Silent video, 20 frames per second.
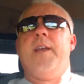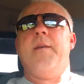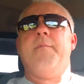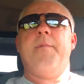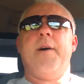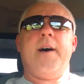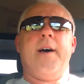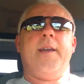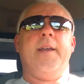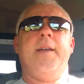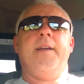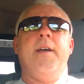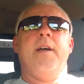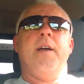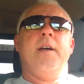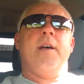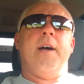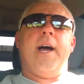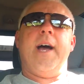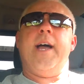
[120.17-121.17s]
anybody.
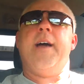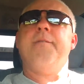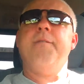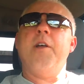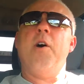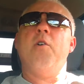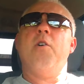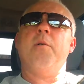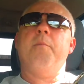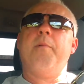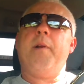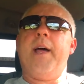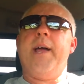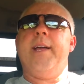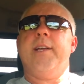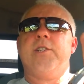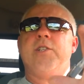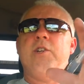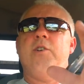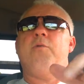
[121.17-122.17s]
I have no
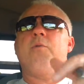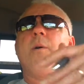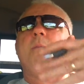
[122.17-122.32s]
complaint to